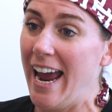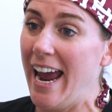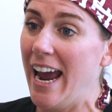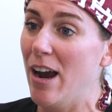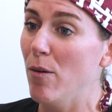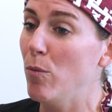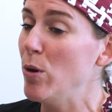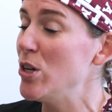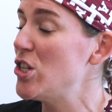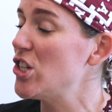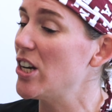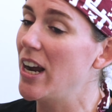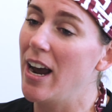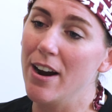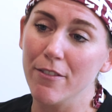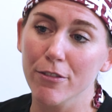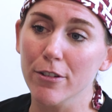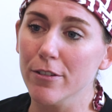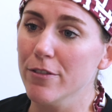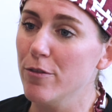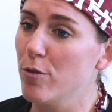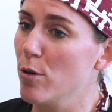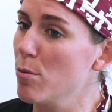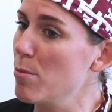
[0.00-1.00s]
Whichever
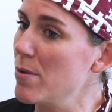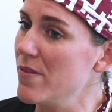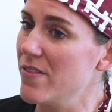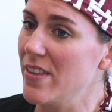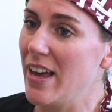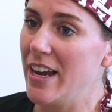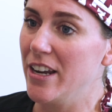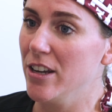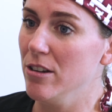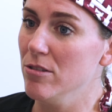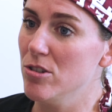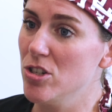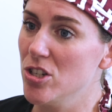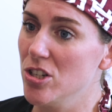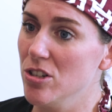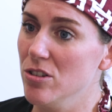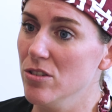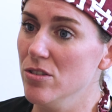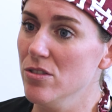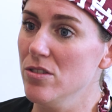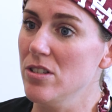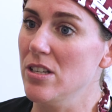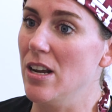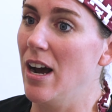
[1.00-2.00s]
form of that you
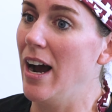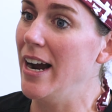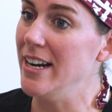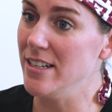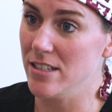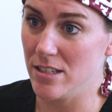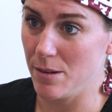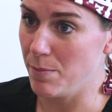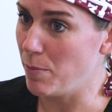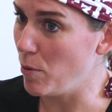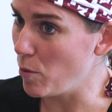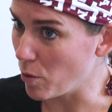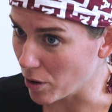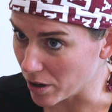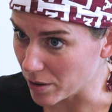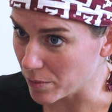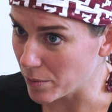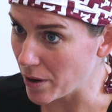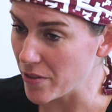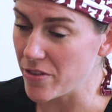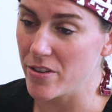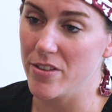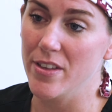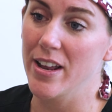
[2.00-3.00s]
choose, I support,
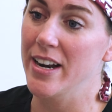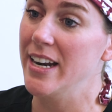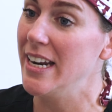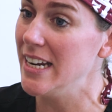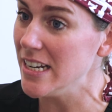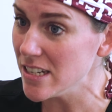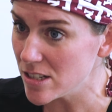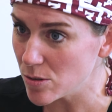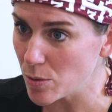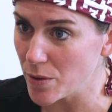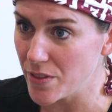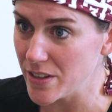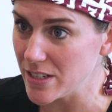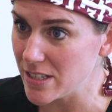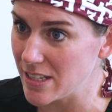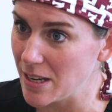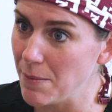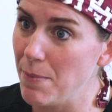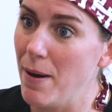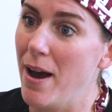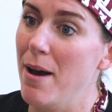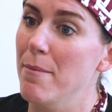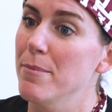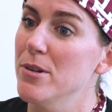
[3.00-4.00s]
whether that is with a
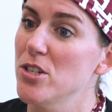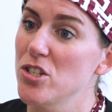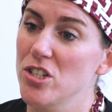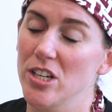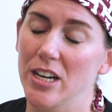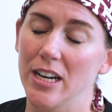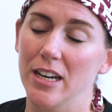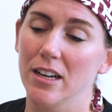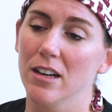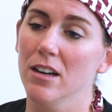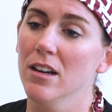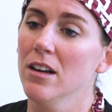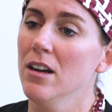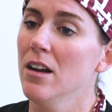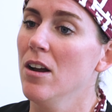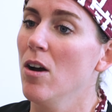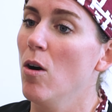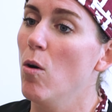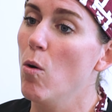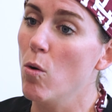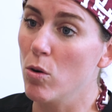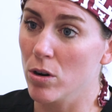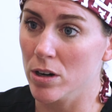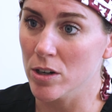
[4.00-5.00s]
CPAP machine
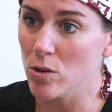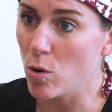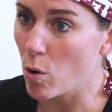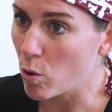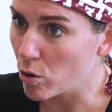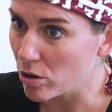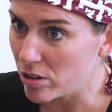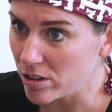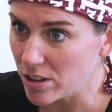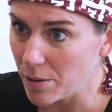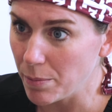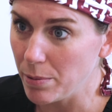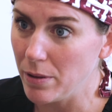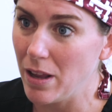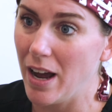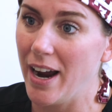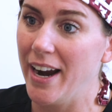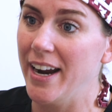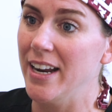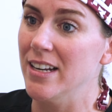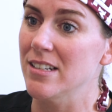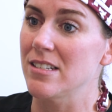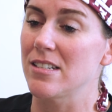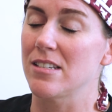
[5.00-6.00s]
or an oral
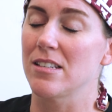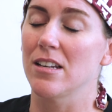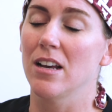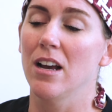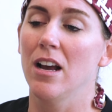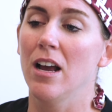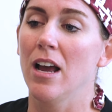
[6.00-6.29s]
appliance,